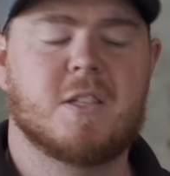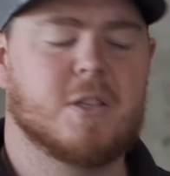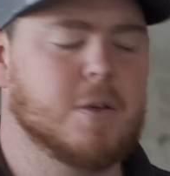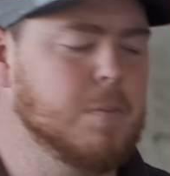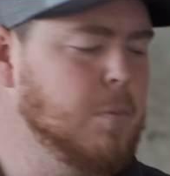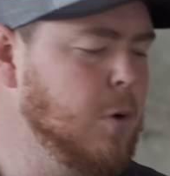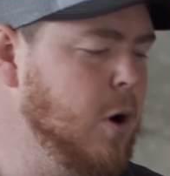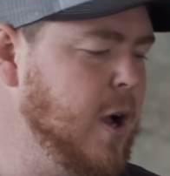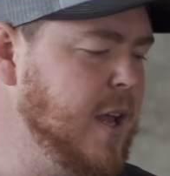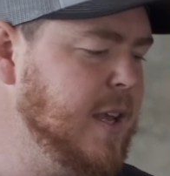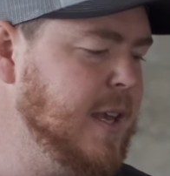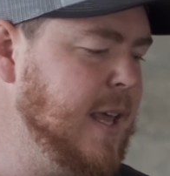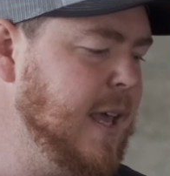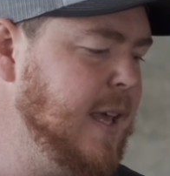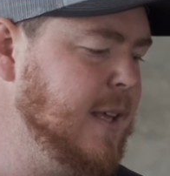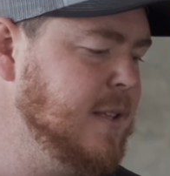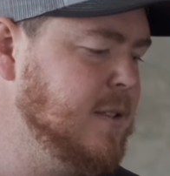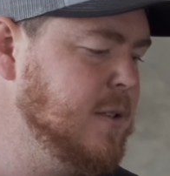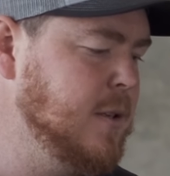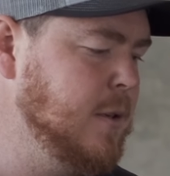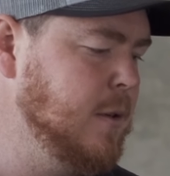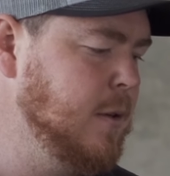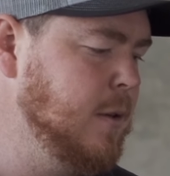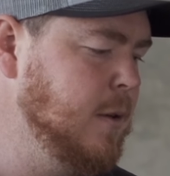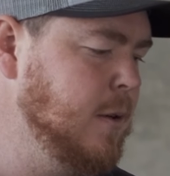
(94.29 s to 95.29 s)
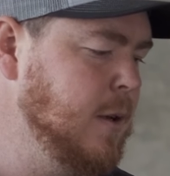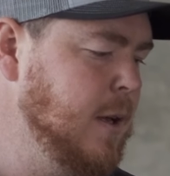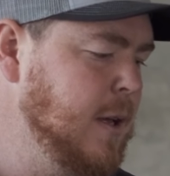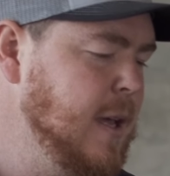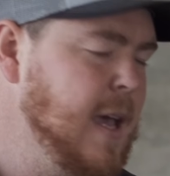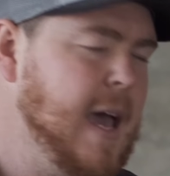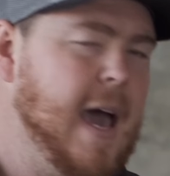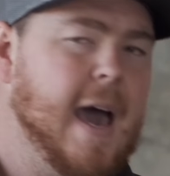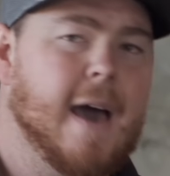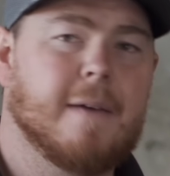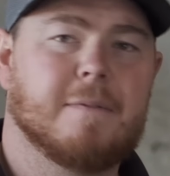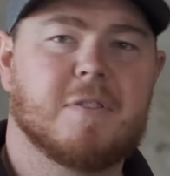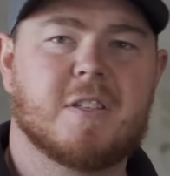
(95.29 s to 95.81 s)
You might need to
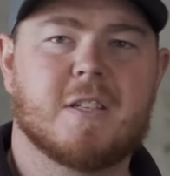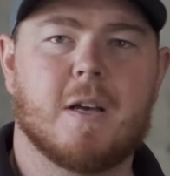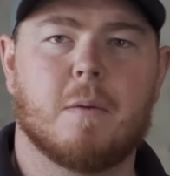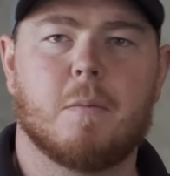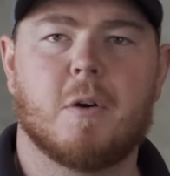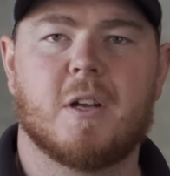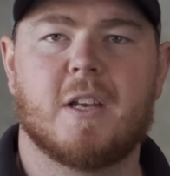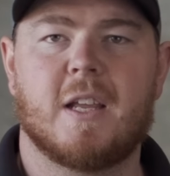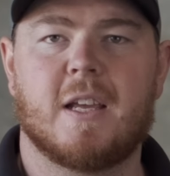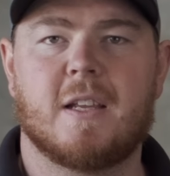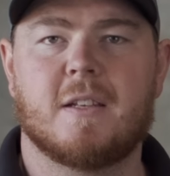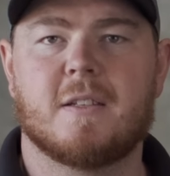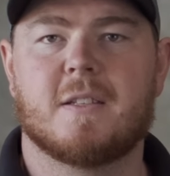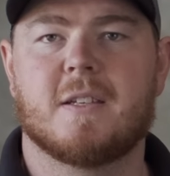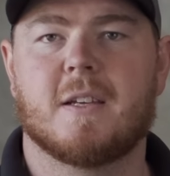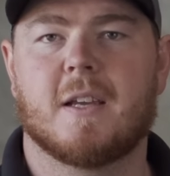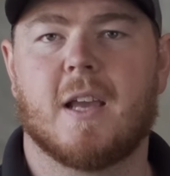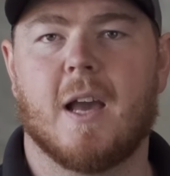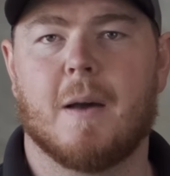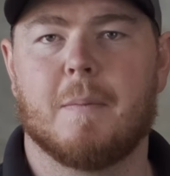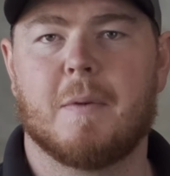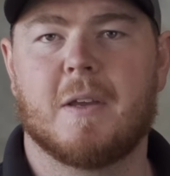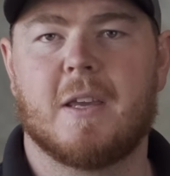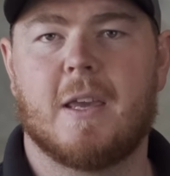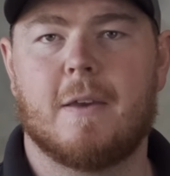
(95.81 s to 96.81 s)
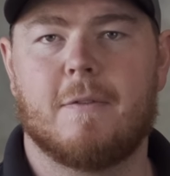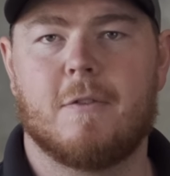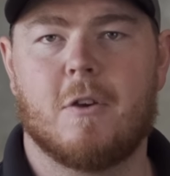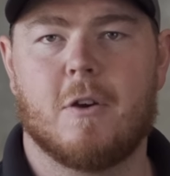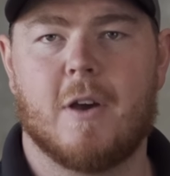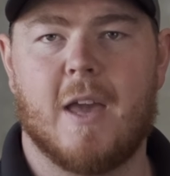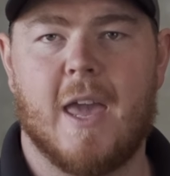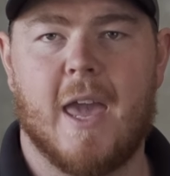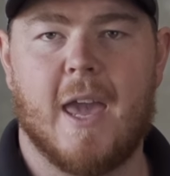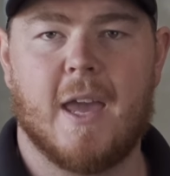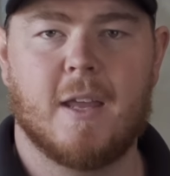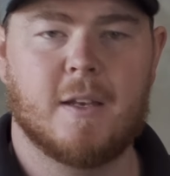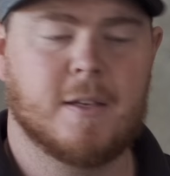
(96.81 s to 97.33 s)
have someone in to come and give you a
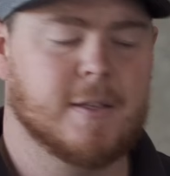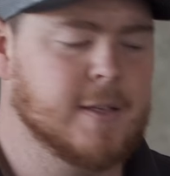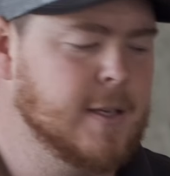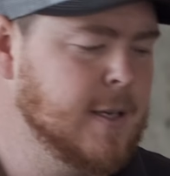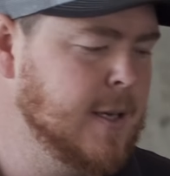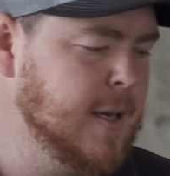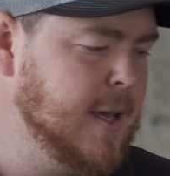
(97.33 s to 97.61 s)
hand,